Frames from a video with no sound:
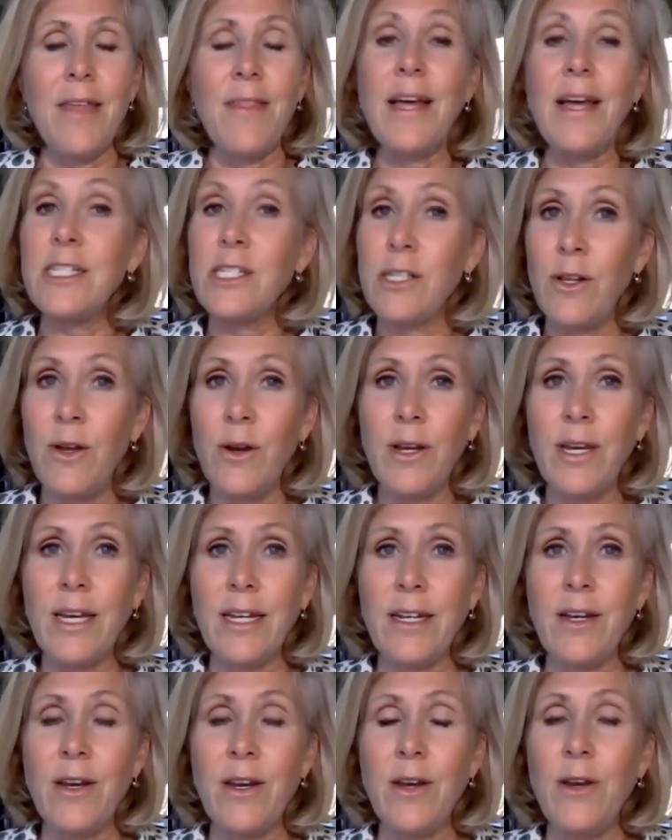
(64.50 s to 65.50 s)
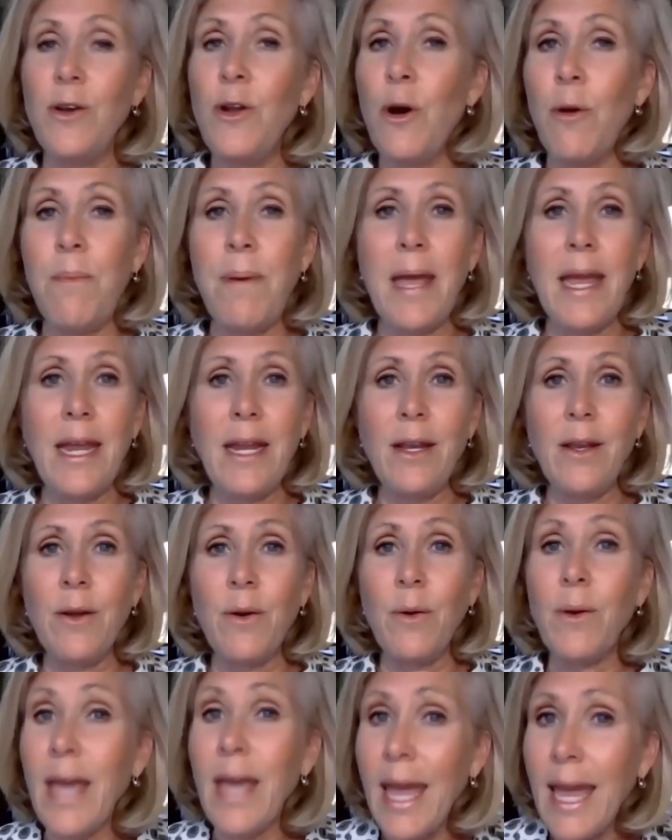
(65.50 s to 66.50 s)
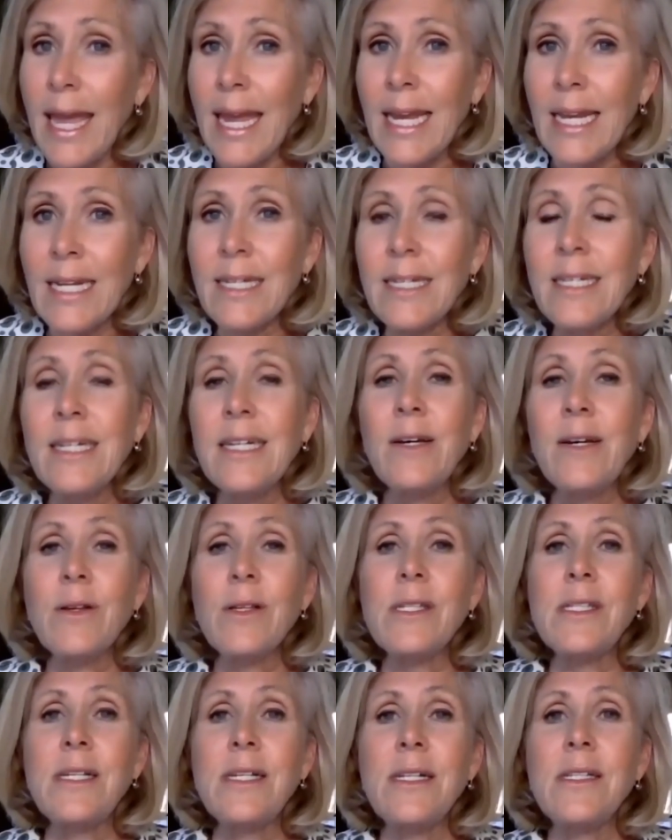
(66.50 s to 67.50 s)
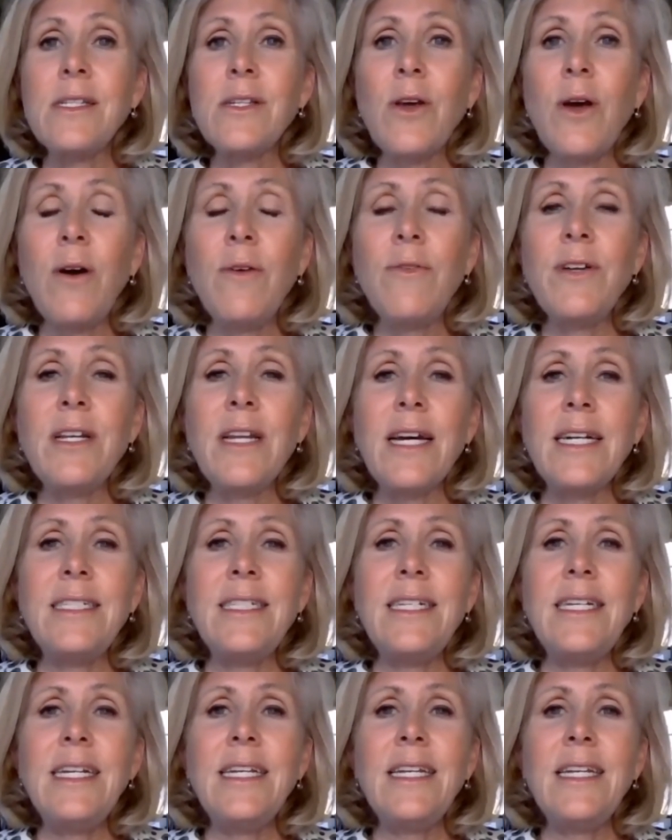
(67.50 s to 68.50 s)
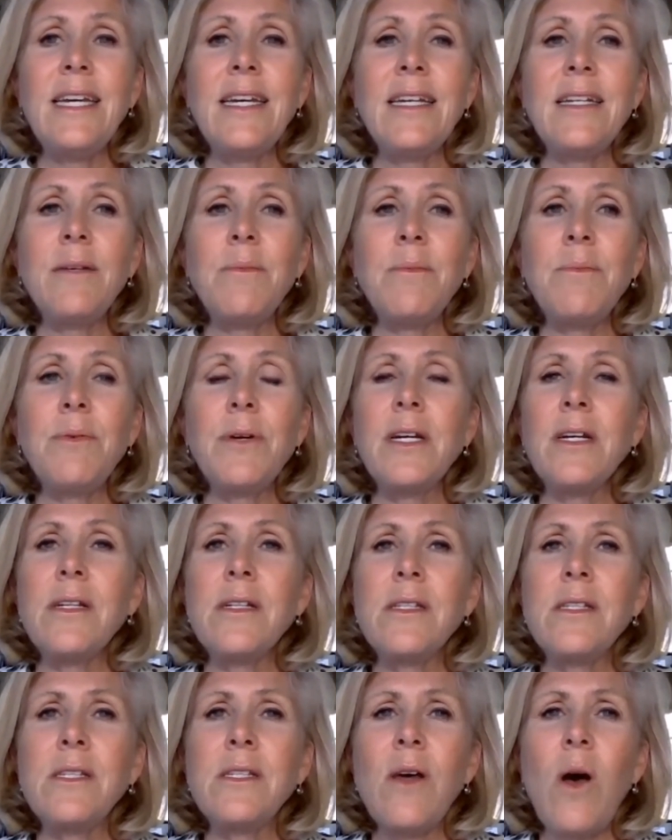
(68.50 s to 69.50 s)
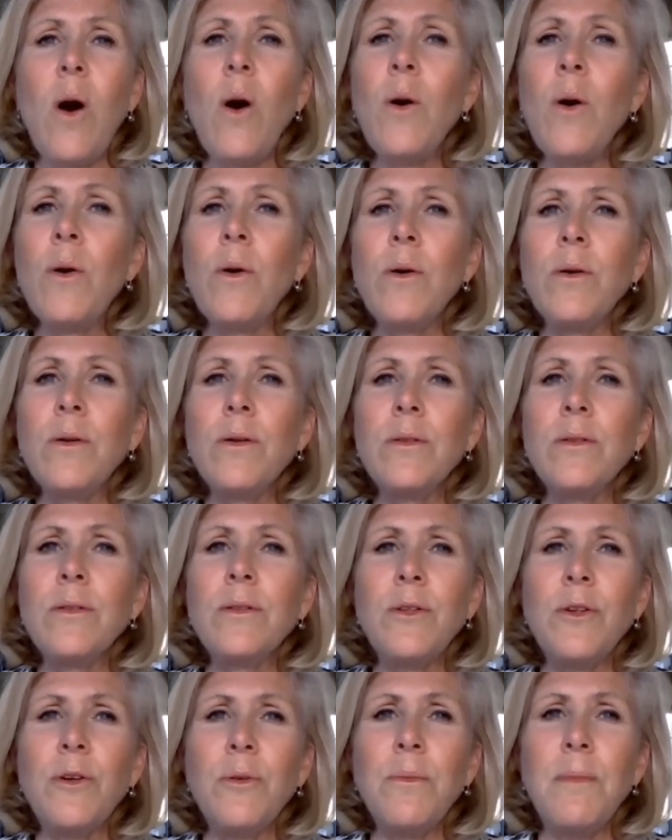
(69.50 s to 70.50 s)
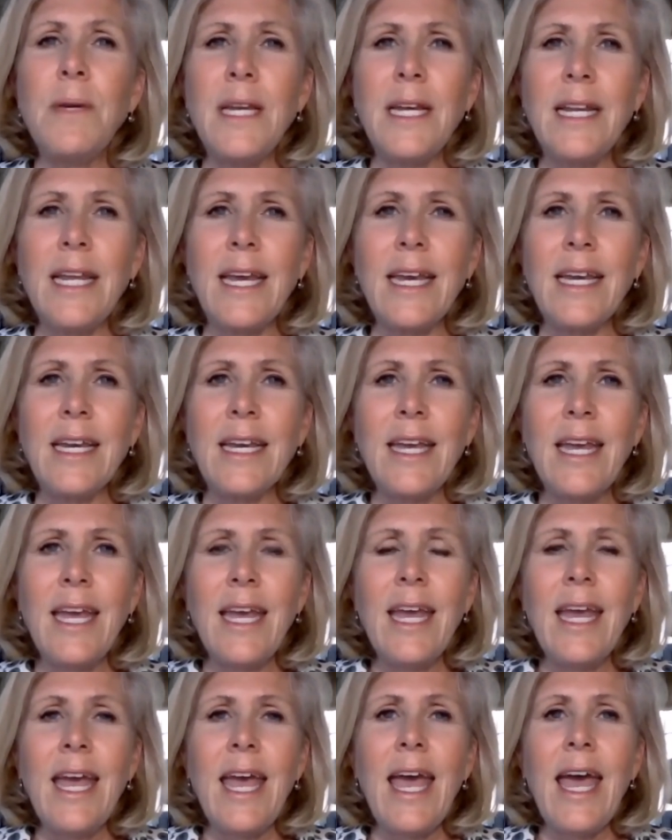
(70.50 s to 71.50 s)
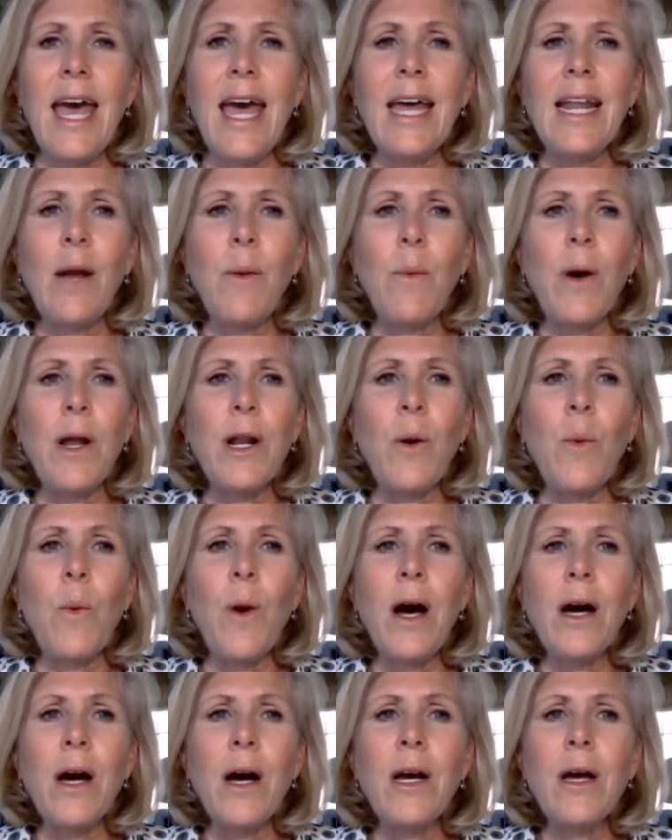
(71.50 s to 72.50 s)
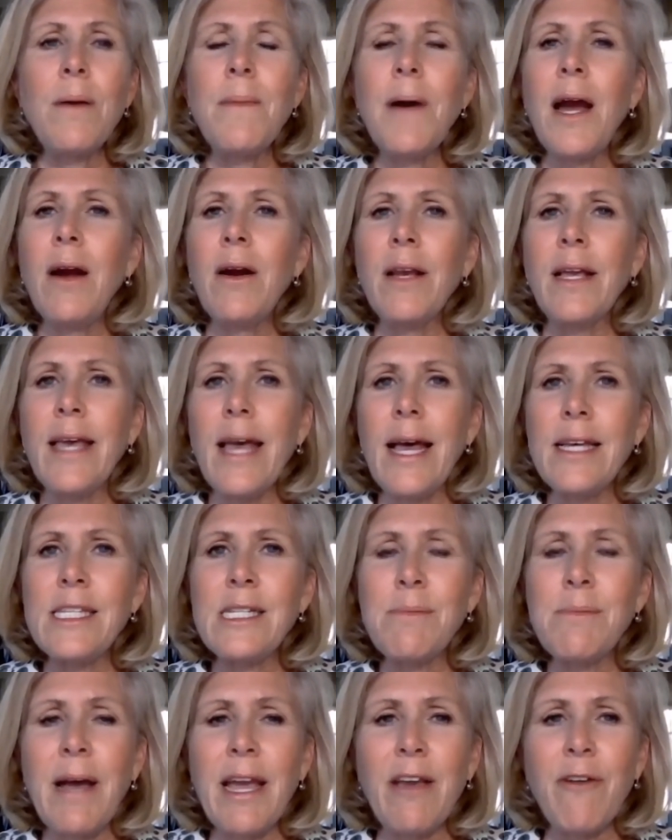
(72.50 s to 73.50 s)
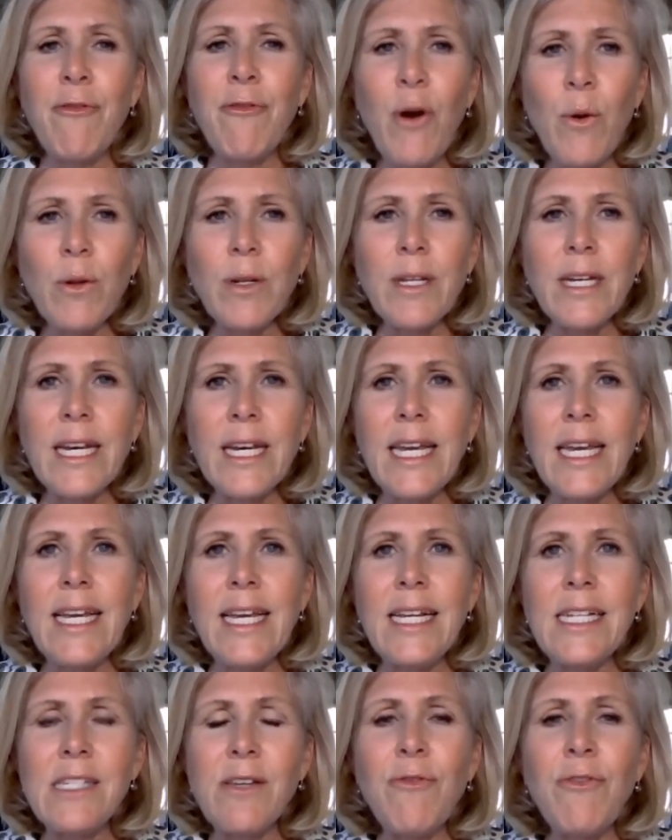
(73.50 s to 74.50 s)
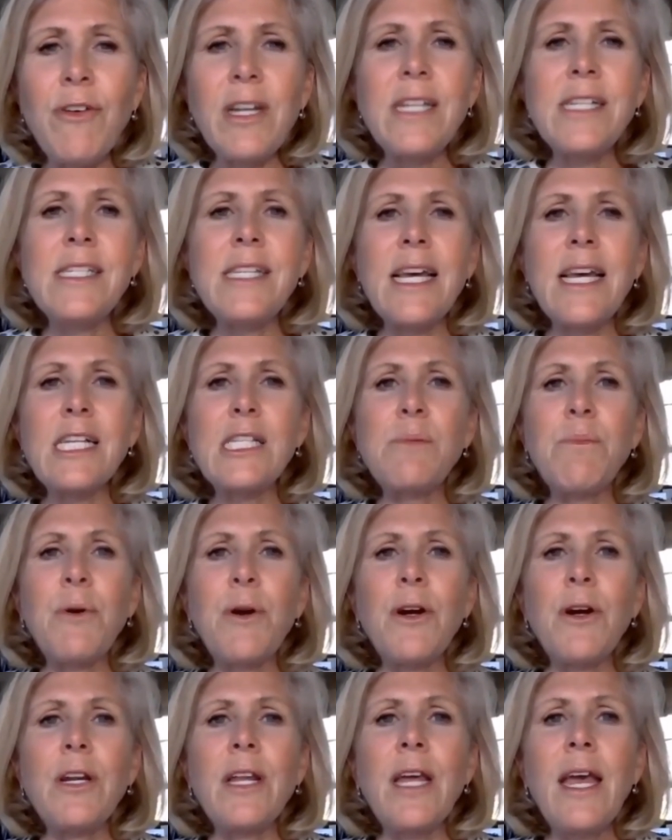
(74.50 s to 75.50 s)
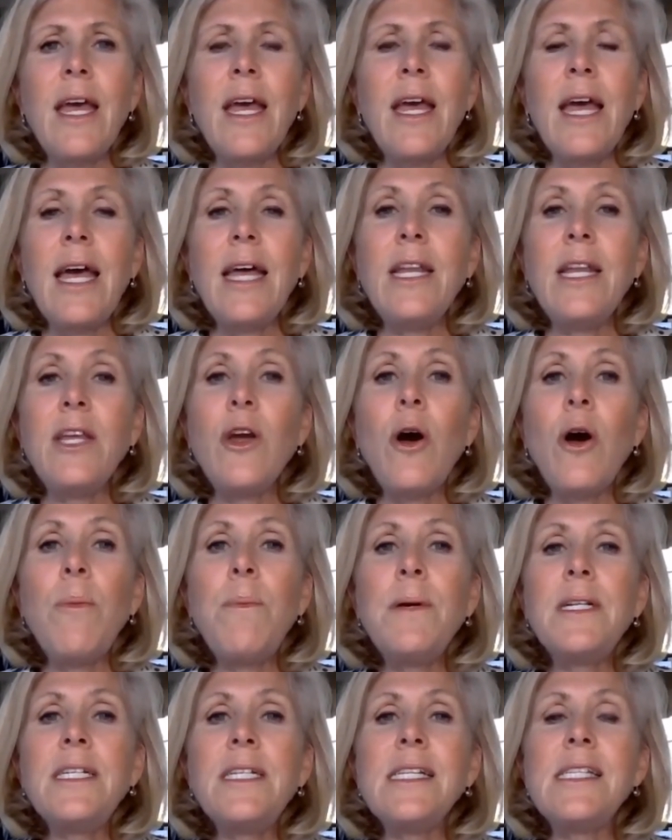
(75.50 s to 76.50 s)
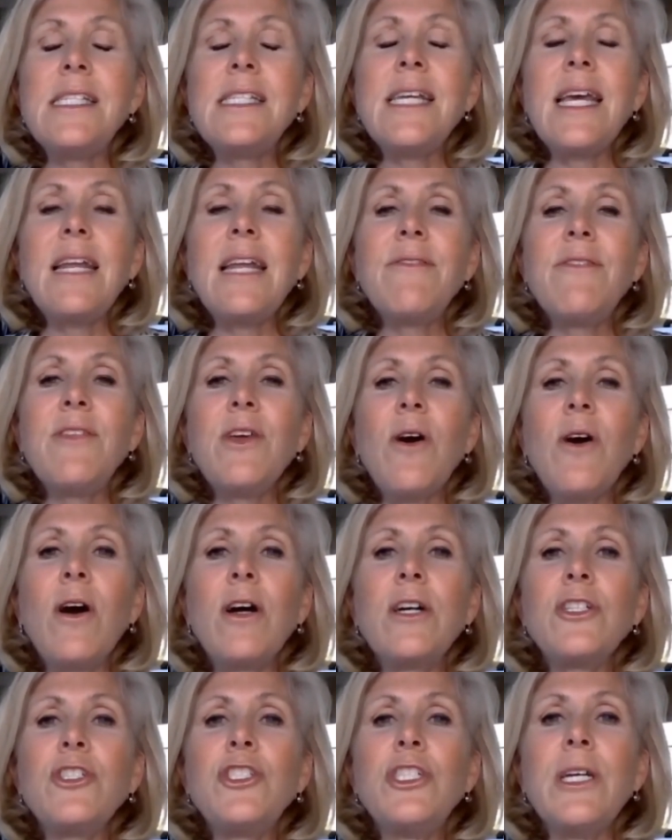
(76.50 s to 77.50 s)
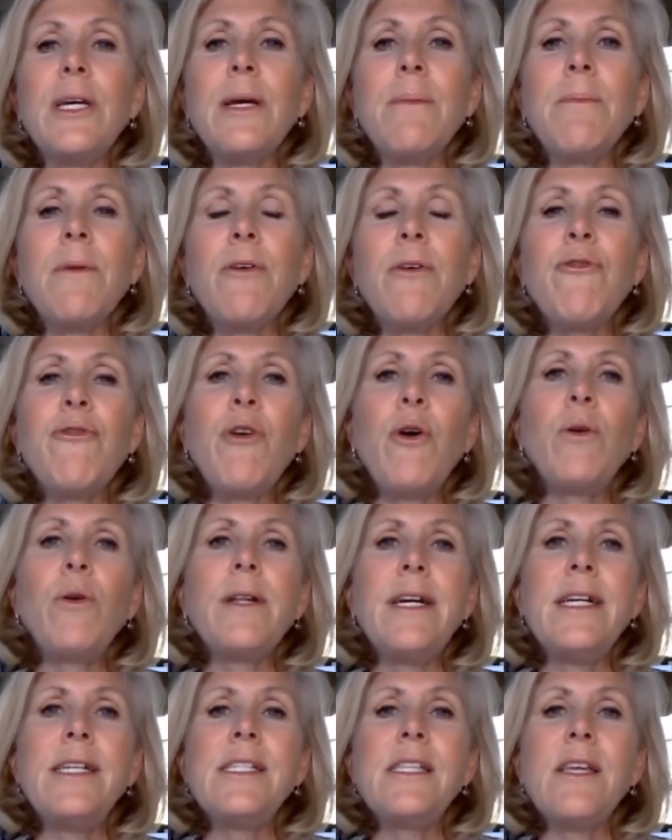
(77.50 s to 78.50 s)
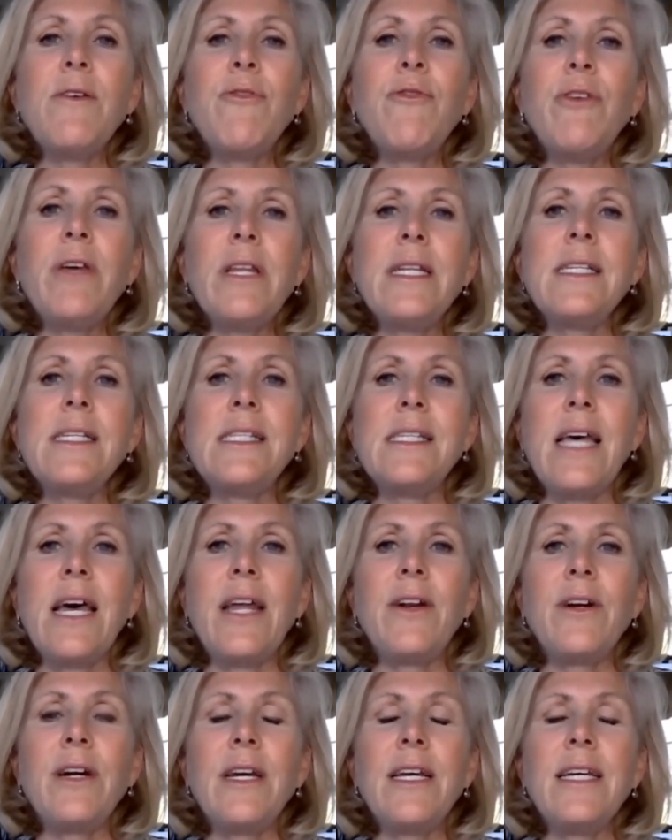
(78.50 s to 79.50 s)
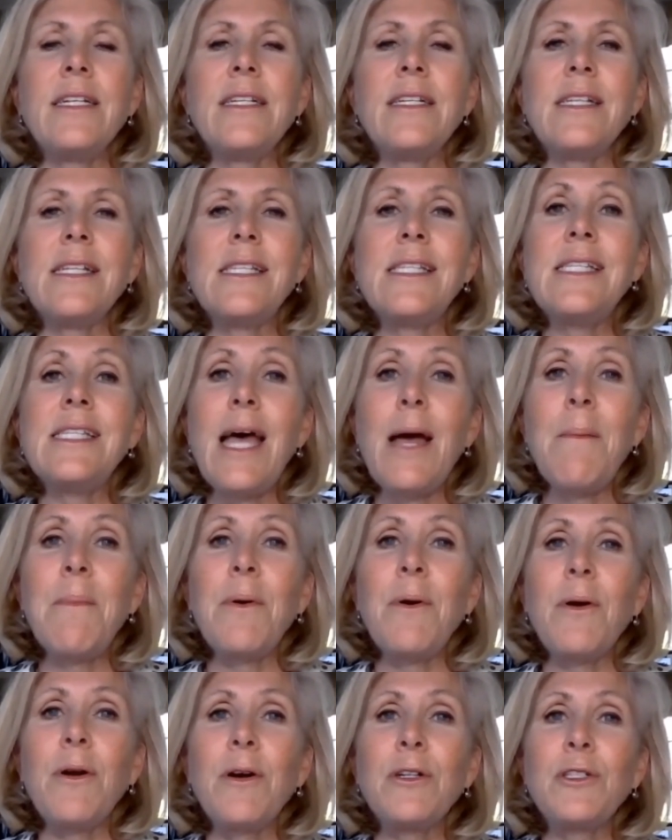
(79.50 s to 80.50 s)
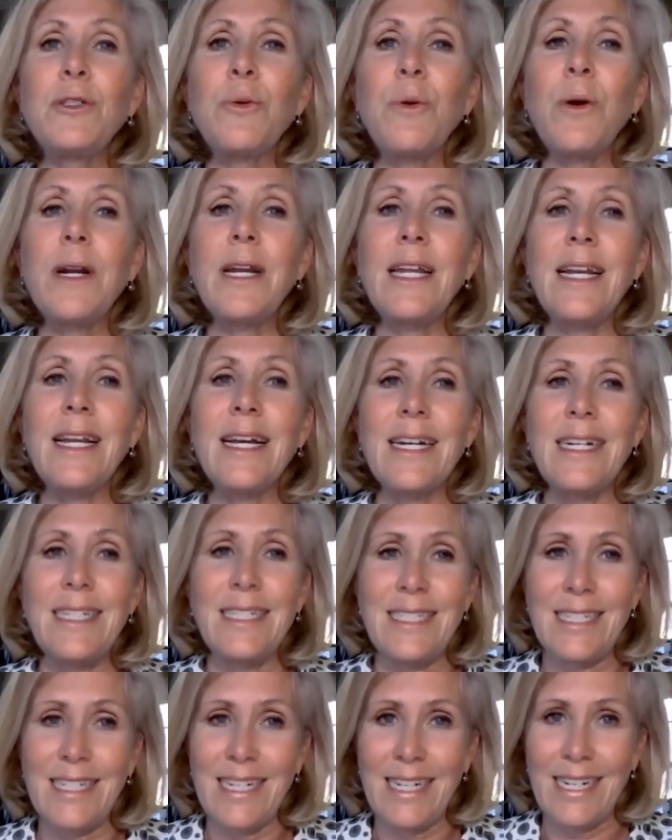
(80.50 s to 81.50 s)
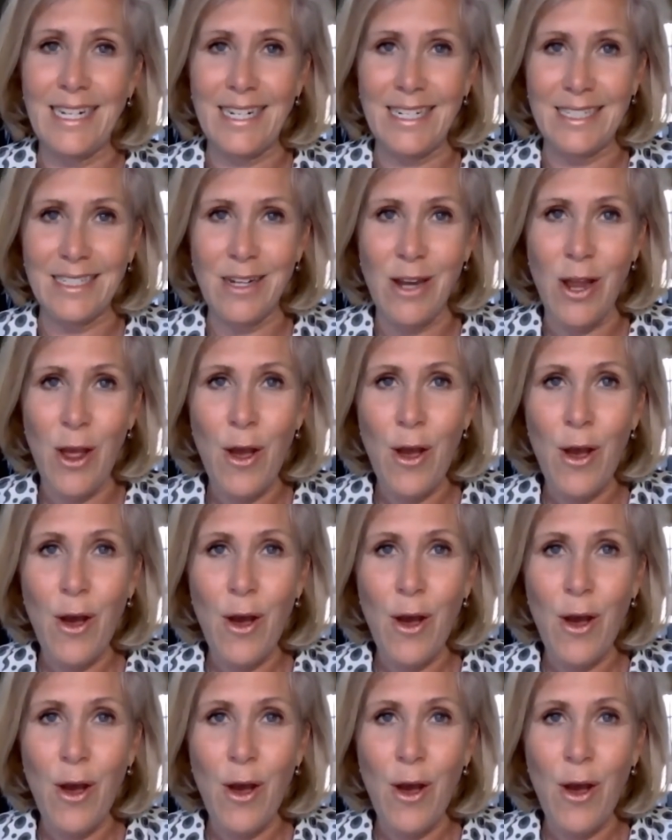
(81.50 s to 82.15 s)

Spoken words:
That slogan, no pain, no gain, well, since COVID-19 hit, it brings a whole new meaning. And I want to welcome our guest, Mike Foley. He's a fitness expert, and he opened his state-of-the-art gym, Foleys Fitness Center, in December 2019.